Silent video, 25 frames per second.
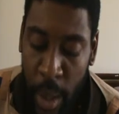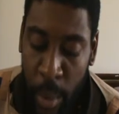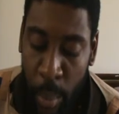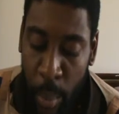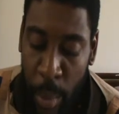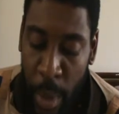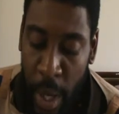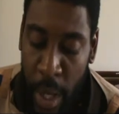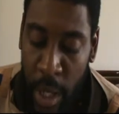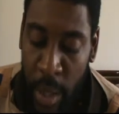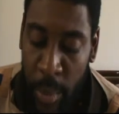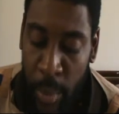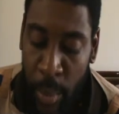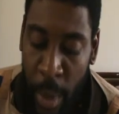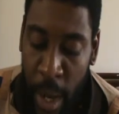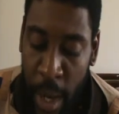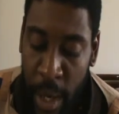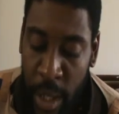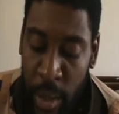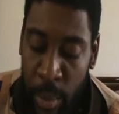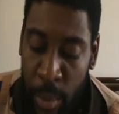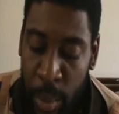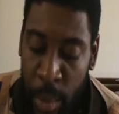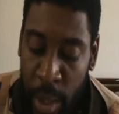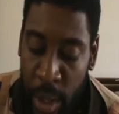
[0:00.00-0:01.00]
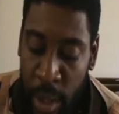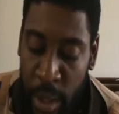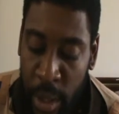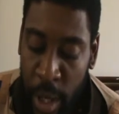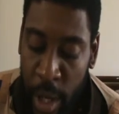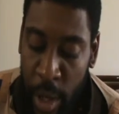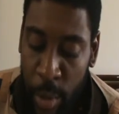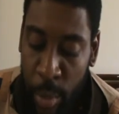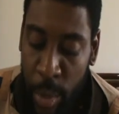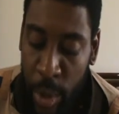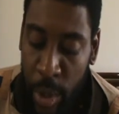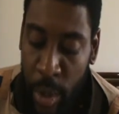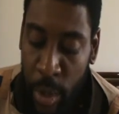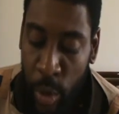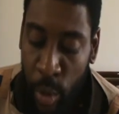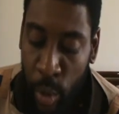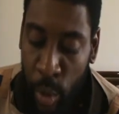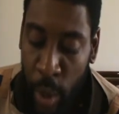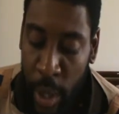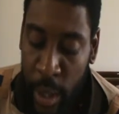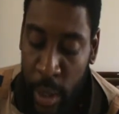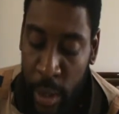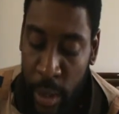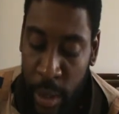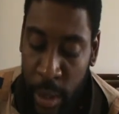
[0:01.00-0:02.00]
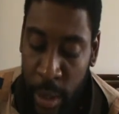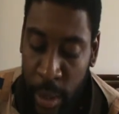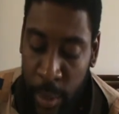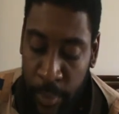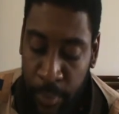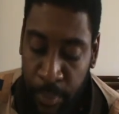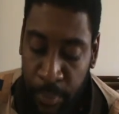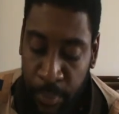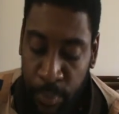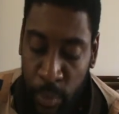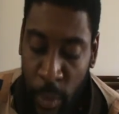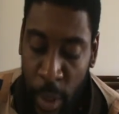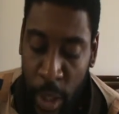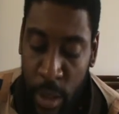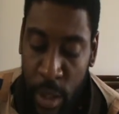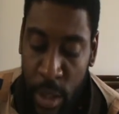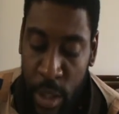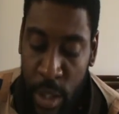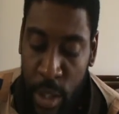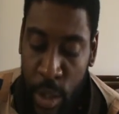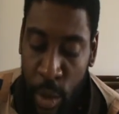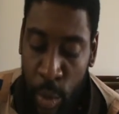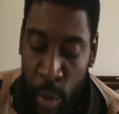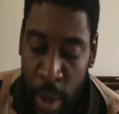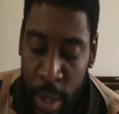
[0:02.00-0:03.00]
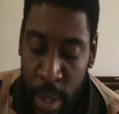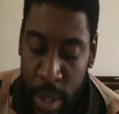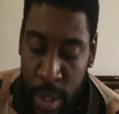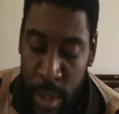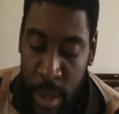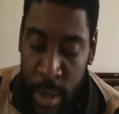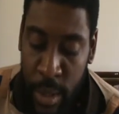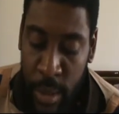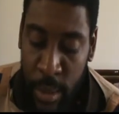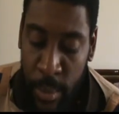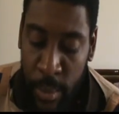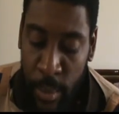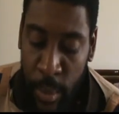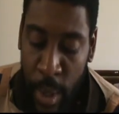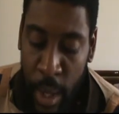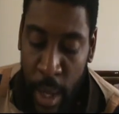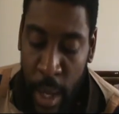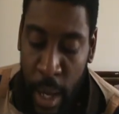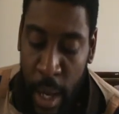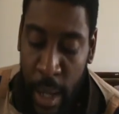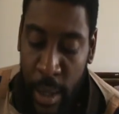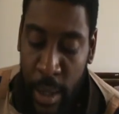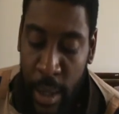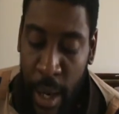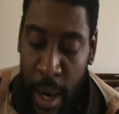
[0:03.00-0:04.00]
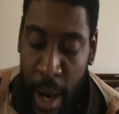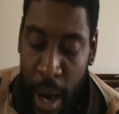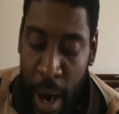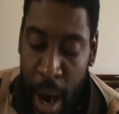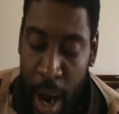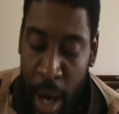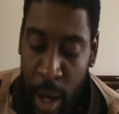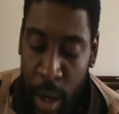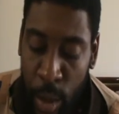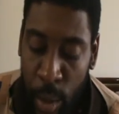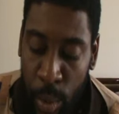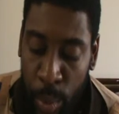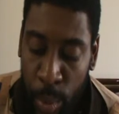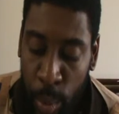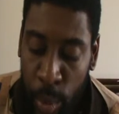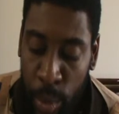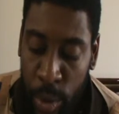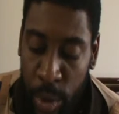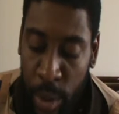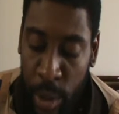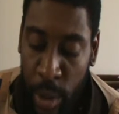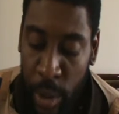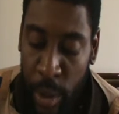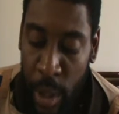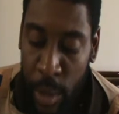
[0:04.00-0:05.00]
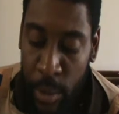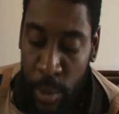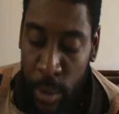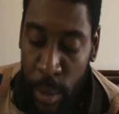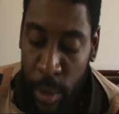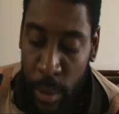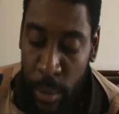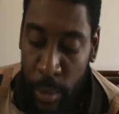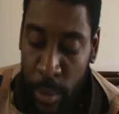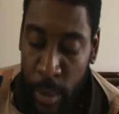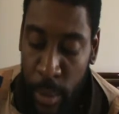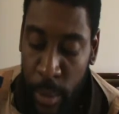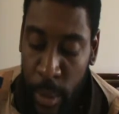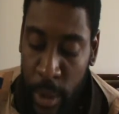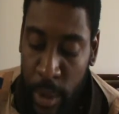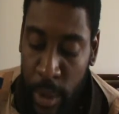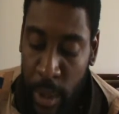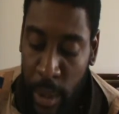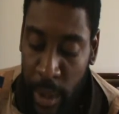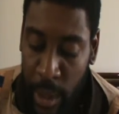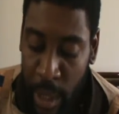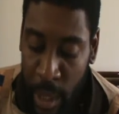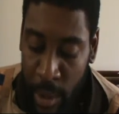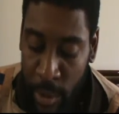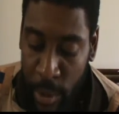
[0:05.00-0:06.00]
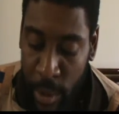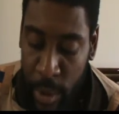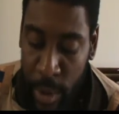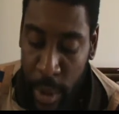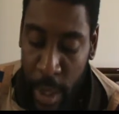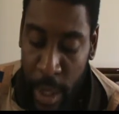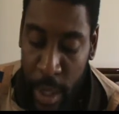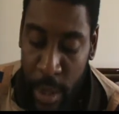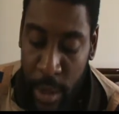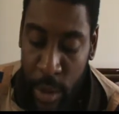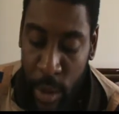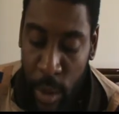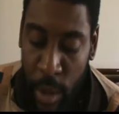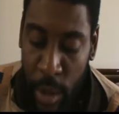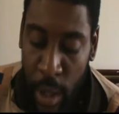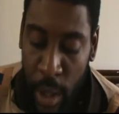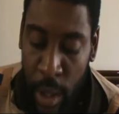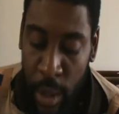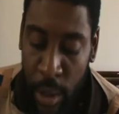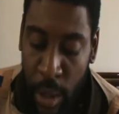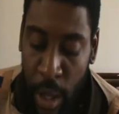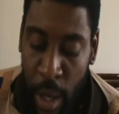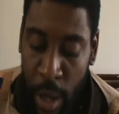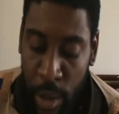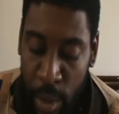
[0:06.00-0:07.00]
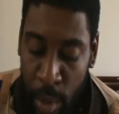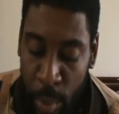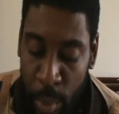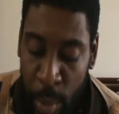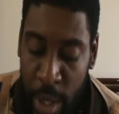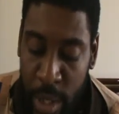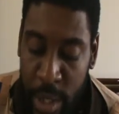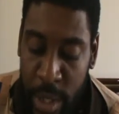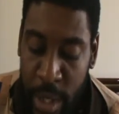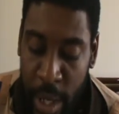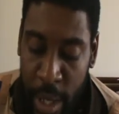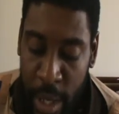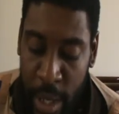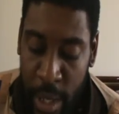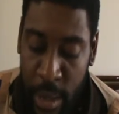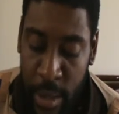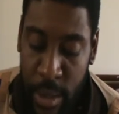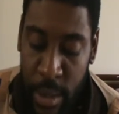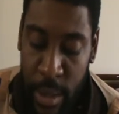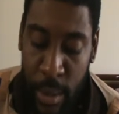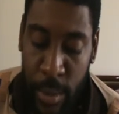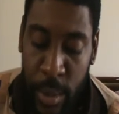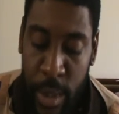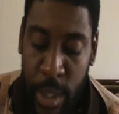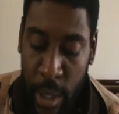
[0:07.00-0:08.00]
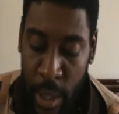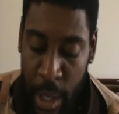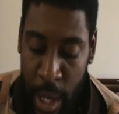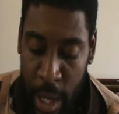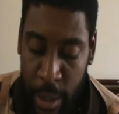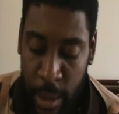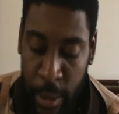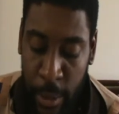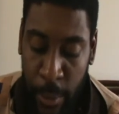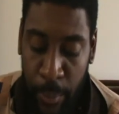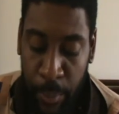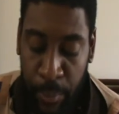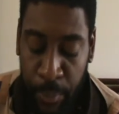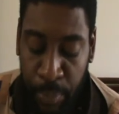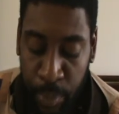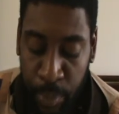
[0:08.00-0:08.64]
Many mighty men have been greatly disgraced, and are honorable delivered into other men's hands. Salakia.